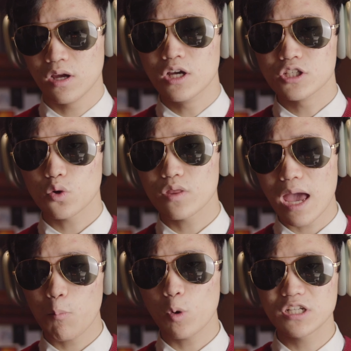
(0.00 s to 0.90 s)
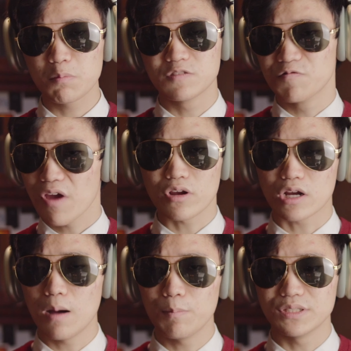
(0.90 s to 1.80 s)
So the M1 chip is very
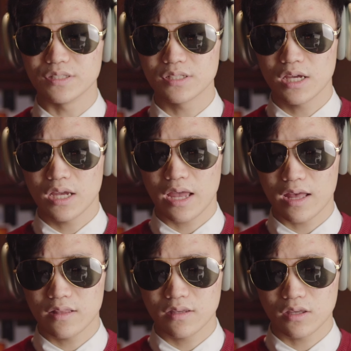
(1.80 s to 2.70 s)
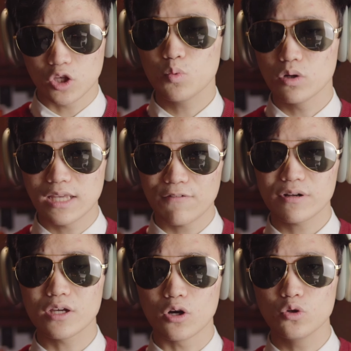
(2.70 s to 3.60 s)
competent, and you would
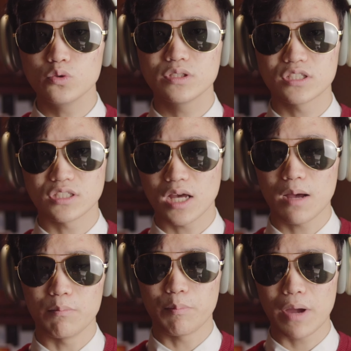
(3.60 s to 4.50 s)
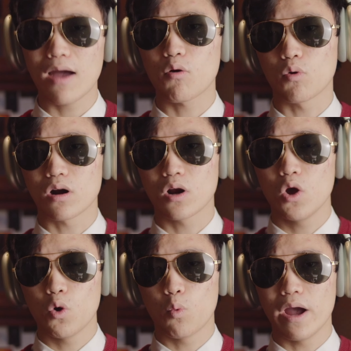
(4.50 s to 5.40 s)
definitely lose some power
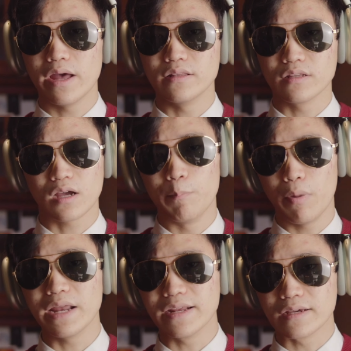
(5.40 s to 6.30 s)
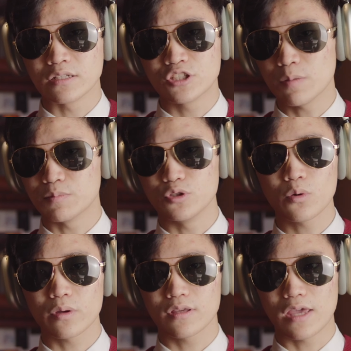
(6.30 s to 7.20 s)
when combining chips. You
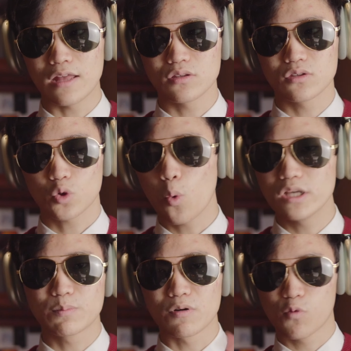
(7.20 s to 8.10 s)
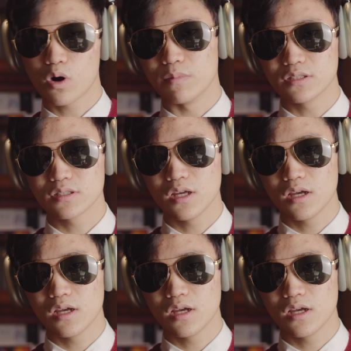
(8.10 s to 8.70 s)
don't get twice the performance